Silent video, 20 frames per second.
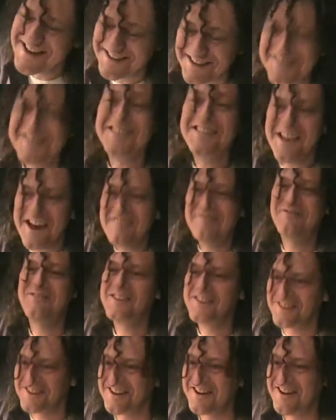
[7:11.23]
Doesn't that
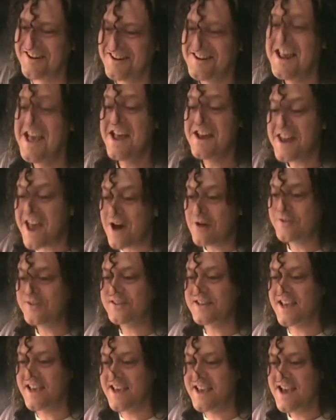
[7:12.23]
feel good? Now
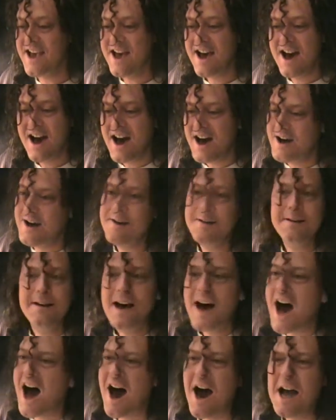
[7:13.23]
say,
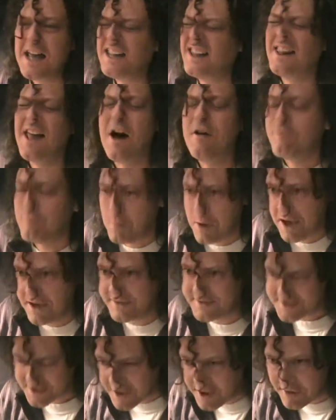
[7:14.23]
I love
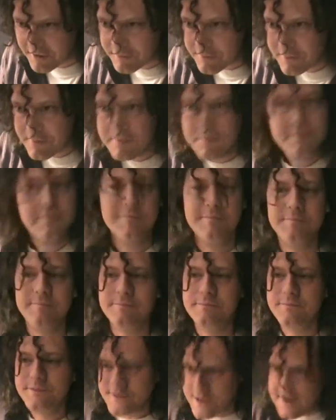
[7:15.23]
myself.
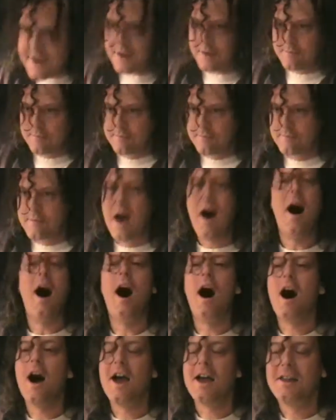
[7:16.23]
Say it.
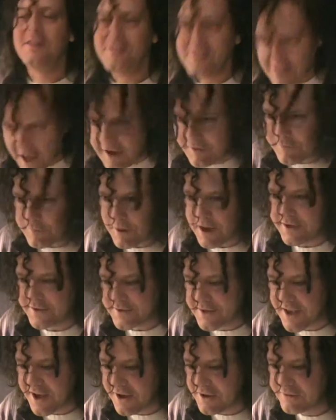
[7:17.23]
I love
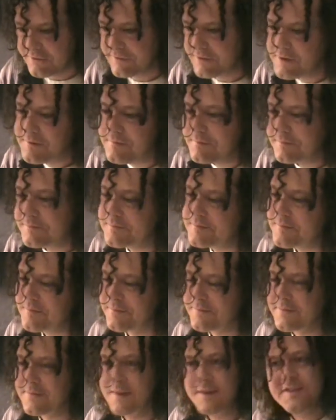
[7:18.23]
myself.
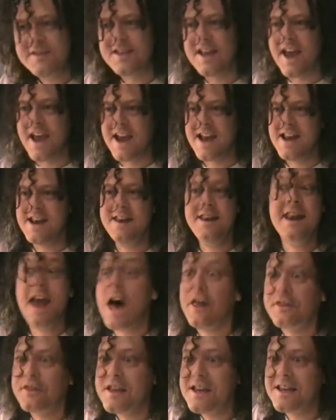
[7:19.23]
Say,
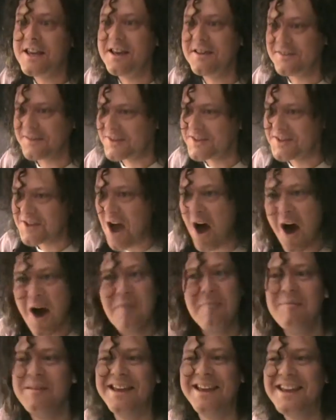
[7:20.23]
nothing can
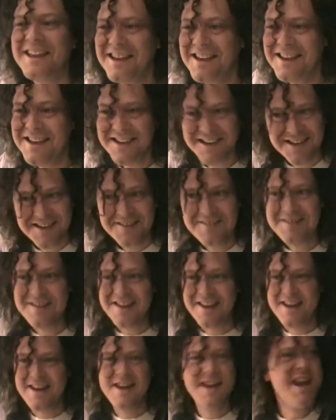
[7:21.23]
stop me.
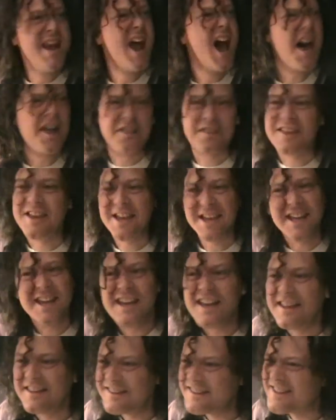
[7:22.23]
Nothing
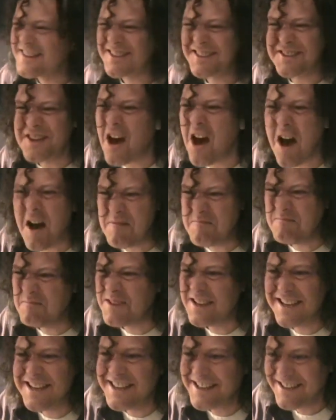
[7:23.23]
can stop
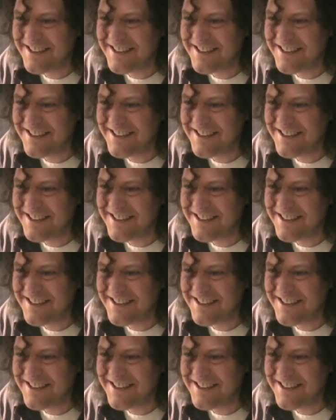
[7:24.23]
me.